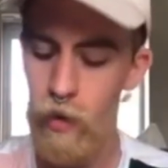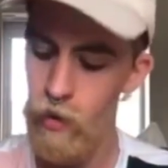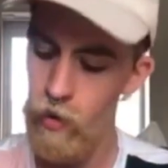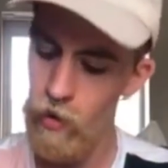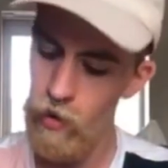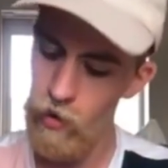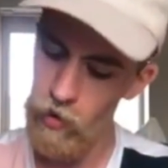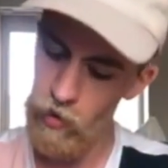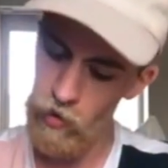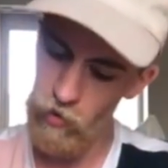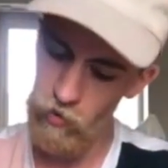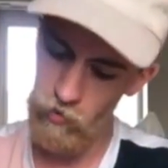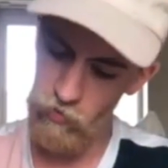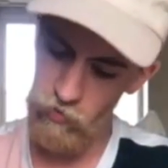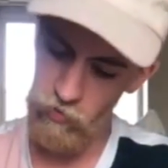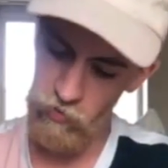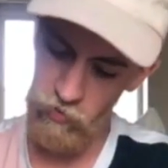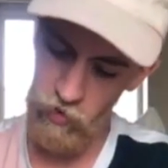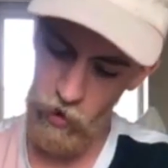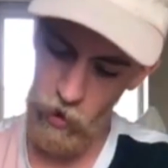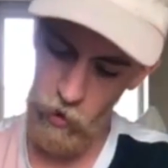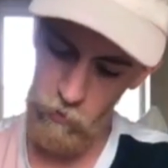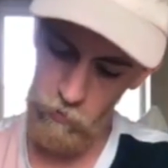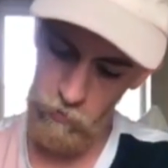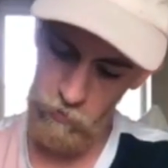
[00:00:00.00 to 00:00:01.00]
So,
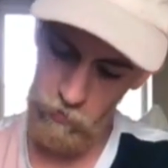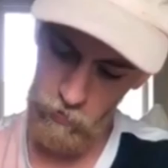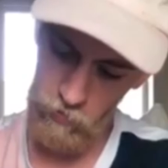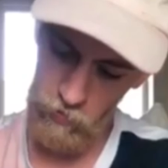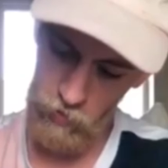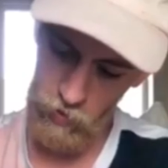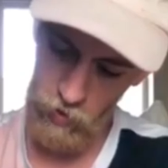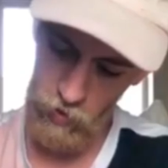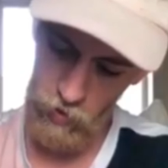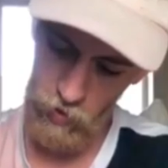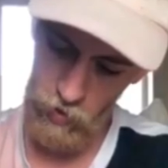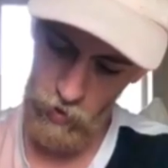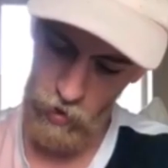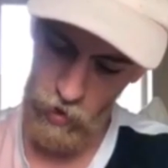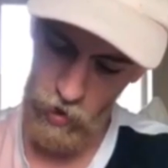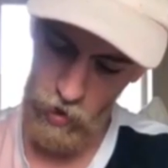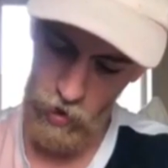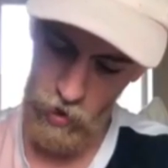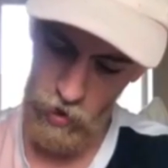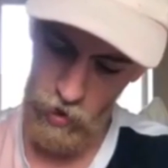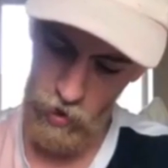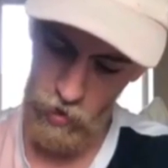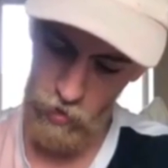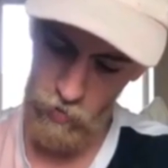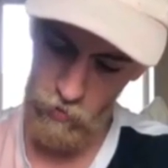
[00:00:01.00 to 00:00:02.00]

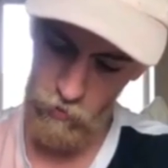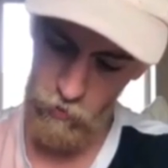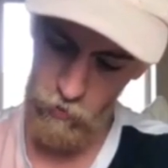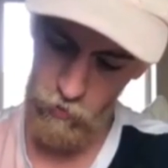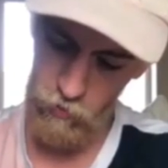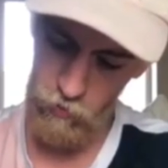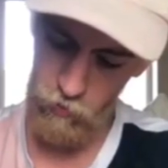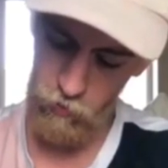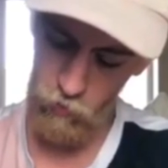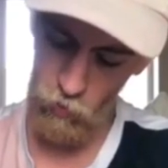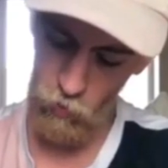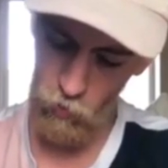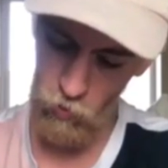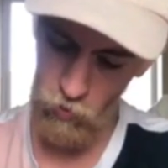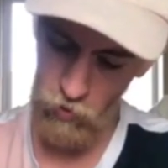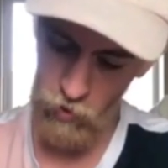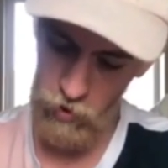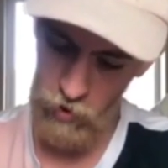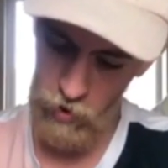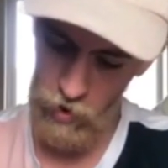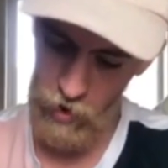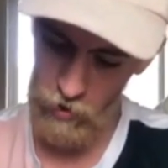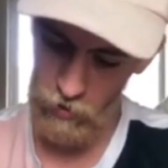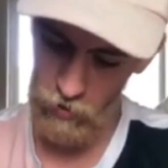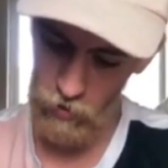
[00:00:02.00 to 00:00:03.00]
for the
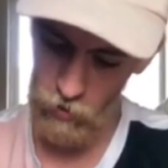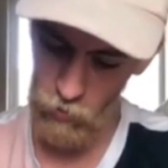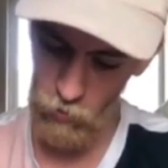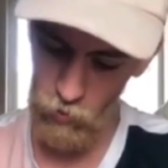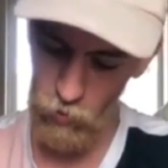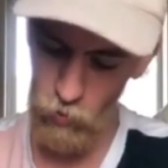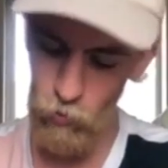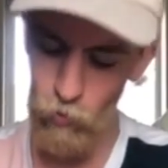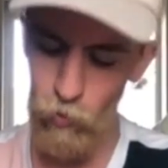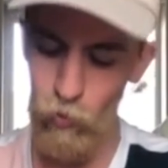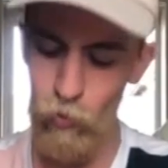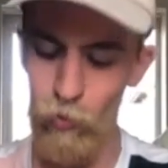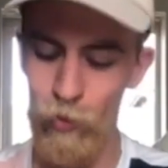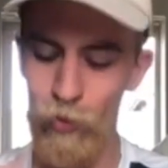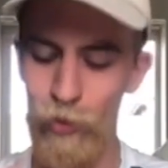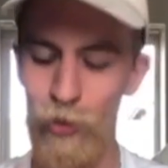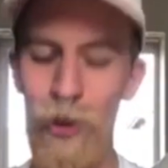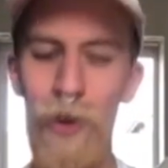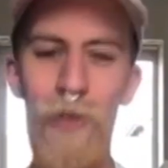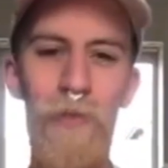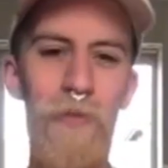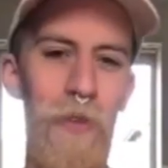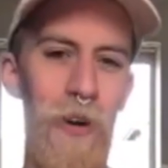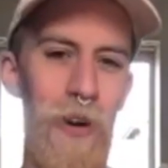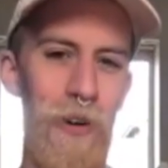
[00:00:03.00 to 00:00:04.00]
next one, oh, do you know what?